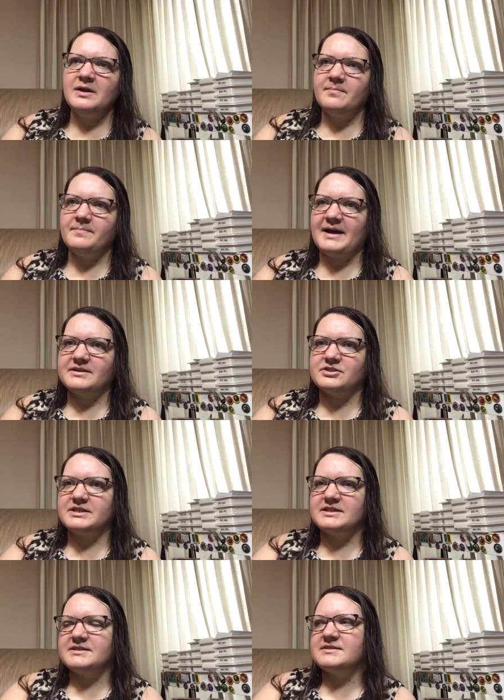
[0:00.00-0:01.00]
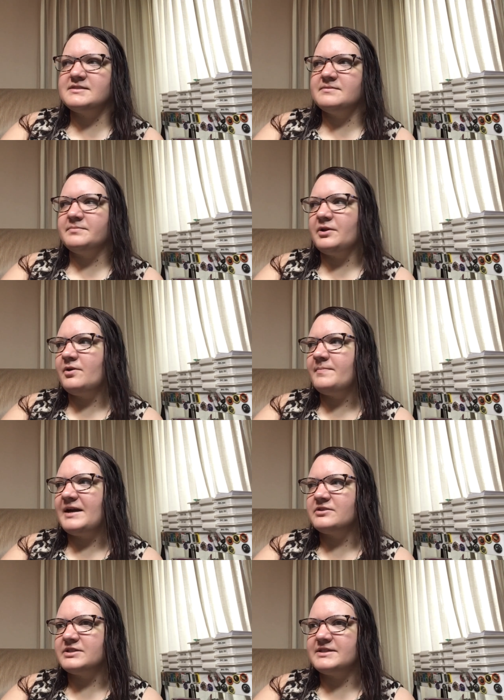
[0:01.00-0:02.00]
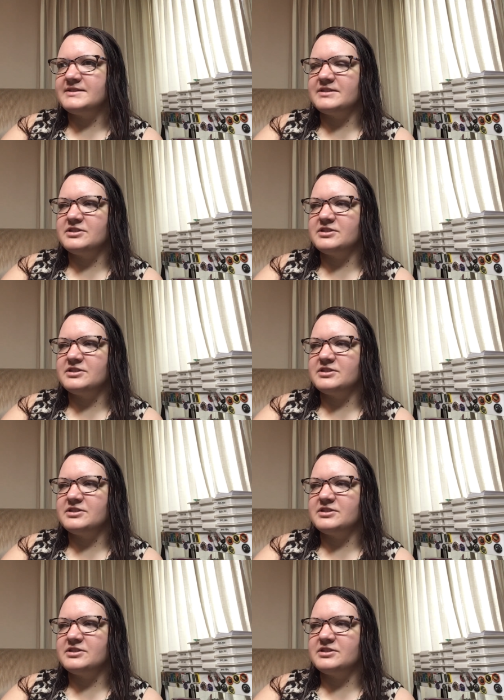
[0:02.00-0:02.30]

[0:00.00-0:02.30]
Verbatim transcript: mattress, blow up mattress that